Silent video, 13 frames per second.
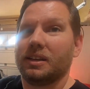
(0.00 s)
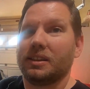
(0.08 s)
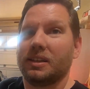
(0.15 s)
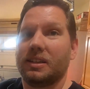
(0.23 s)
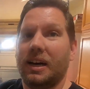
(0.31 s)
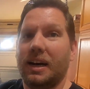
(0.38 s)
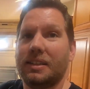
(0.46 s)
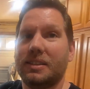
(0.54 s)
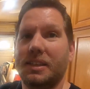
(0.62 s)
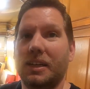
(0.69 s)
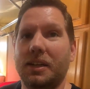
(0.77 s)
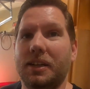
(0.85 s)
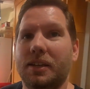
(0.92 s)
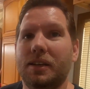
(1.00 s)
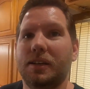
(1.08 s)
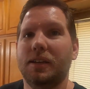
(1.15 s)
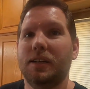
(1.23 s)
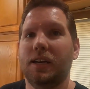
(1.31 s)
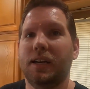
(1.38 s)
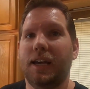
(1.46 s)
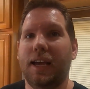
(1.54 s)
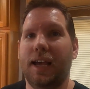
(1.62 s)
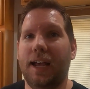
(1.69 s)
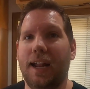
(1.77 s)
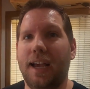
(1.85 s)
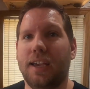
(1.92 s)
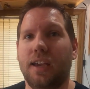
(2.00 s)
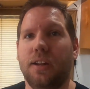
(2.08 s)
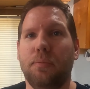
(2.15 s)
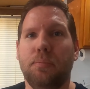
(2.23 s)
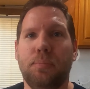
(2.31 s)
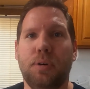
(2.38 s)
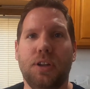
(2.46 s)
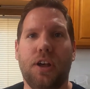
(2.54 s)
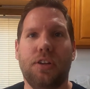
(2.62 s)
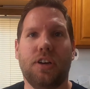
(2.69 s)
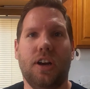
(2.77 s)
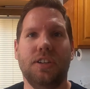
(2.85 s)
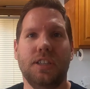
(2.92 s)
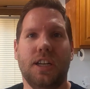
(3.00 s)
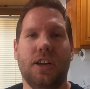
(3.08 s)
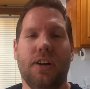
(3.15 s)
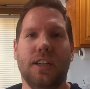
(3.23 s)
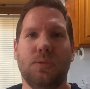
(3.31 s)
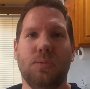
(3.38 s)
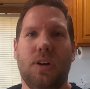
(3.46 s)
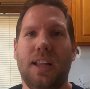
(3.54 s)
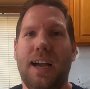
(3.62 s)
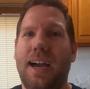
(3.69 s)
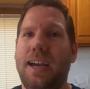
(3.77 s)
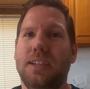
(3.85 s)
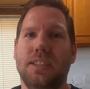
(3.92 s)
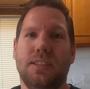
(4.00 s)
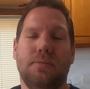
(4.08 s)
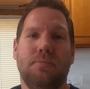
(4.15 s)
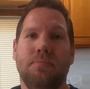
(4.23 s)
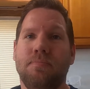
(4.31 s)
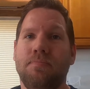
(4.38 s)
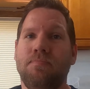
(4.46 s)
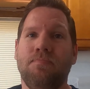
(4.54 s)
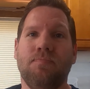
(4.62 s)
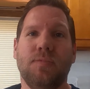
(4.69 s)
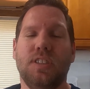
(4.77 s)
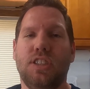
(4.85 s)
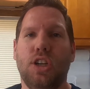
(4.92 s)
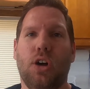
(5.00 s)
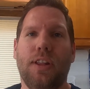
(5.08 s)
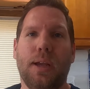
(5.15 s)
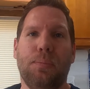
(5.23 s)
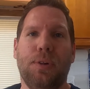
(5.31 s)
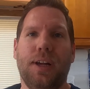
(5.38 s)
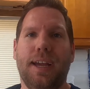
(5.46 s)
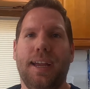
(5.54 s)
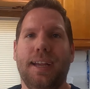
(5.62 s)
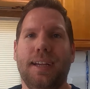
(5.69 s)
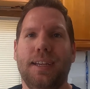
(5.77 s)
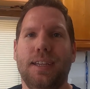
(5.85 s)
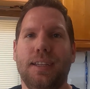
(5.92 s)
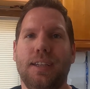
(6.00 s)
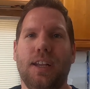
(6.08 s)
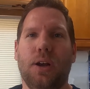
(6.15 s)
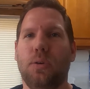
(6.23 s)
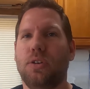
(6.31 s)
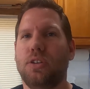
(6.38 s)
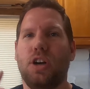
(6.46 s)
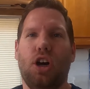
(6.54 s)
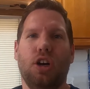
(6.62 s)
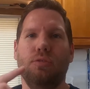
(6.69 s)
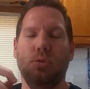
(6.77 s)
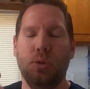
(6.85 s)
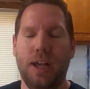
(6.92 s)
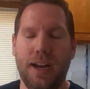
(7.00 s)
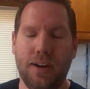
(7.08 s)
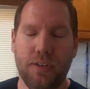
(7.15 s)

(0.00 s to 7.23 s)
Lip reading: the Datsun in it, and I could put other cars in here as well. I just don't like playing, car roulette